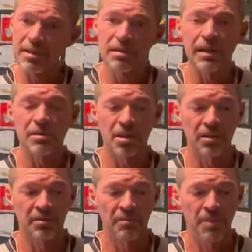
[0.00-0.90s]

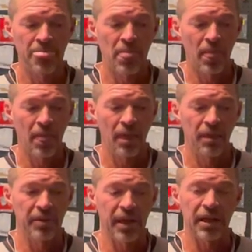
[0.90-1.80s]
season
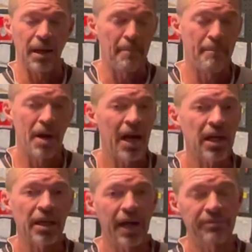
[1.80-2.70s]
thinking I might
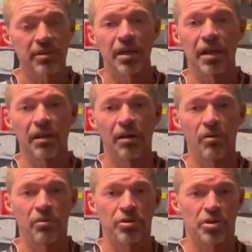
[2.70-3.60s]
have to take a
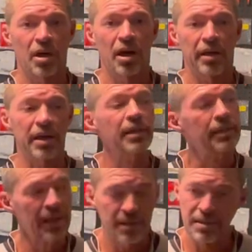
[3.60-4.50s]
longer shot, and
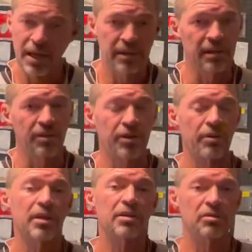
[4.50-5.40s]
yes, I did.
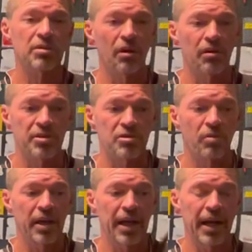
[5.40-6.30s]
32 yards is
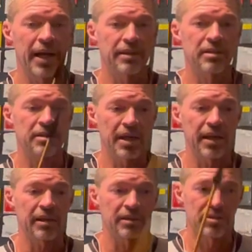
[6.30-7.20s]
what I had to
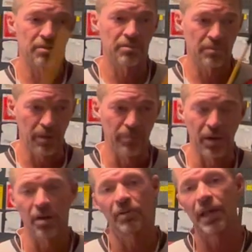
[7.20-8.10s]
take at the, a
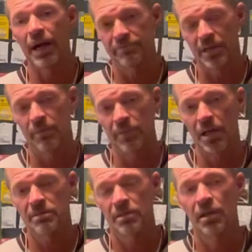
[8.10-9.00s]
buck of a lifetime,
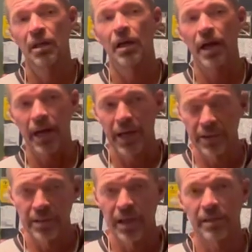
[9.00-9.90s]
guys. I had
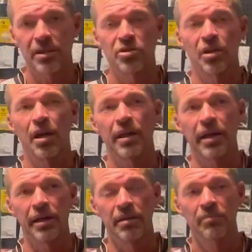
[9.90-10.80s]
to take that shot
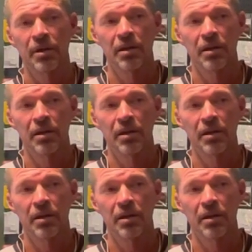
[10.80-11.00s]
at him.